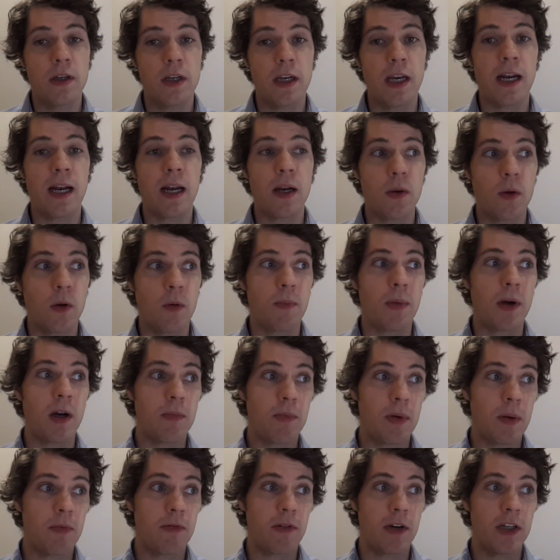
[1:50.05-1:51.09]
inadequate bowel
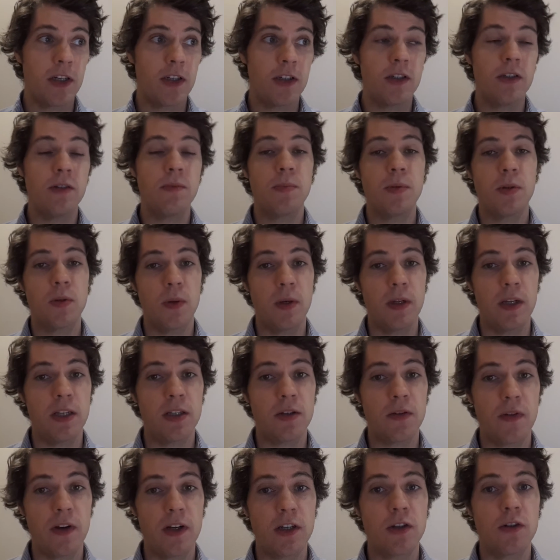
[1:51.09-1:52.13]
preparation between the
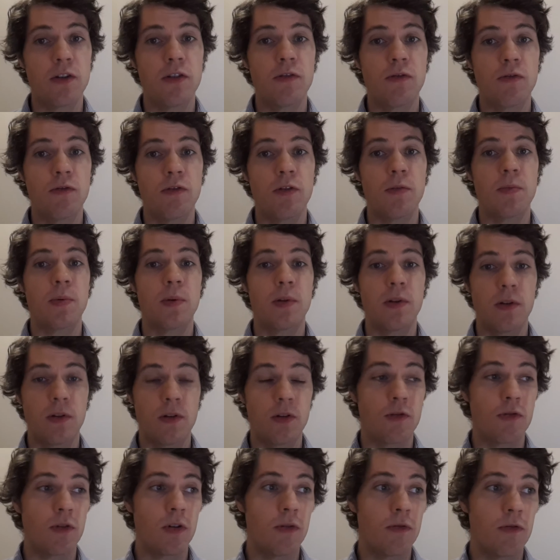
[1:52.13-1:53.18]
intervention group and the
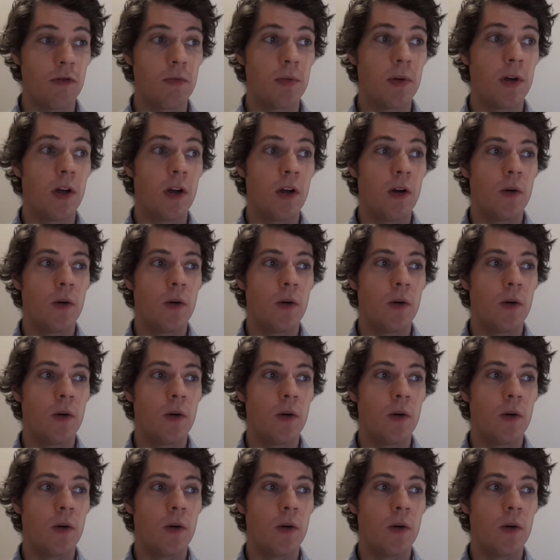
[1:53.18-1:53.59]
control group